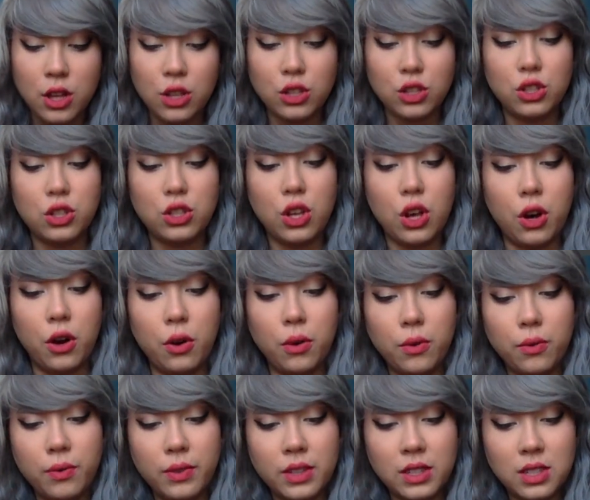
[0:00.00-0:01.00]
So
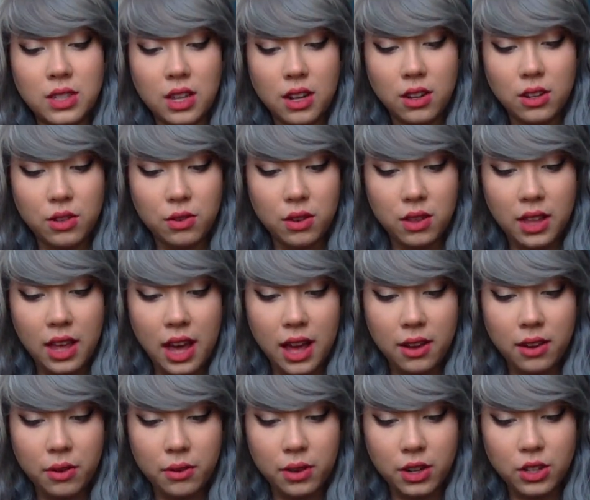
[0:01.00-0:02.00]
instead of doing that,
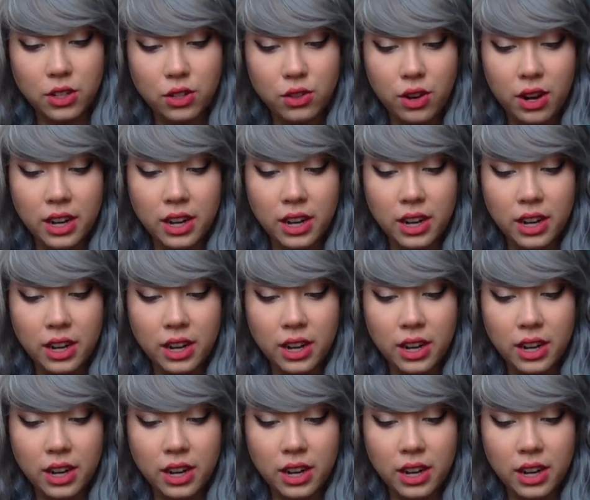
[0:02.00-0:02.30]
you want to just